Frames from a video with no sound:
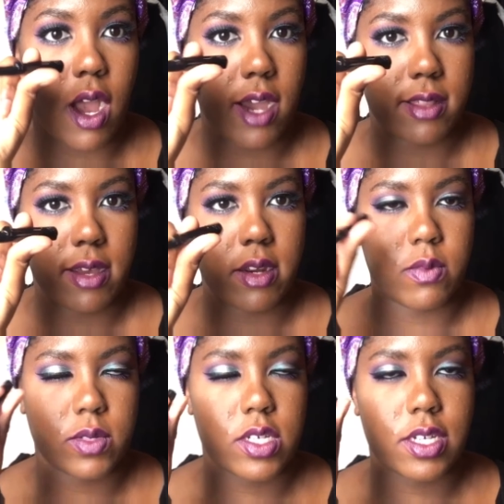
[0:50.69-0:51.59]
eyeliner,
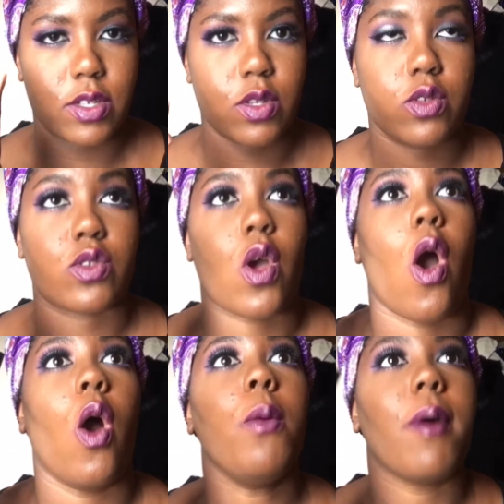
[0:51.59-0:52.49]
which is
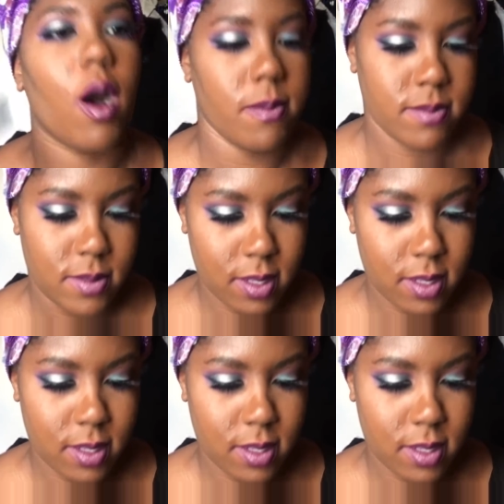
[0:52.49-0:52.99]
so bomb,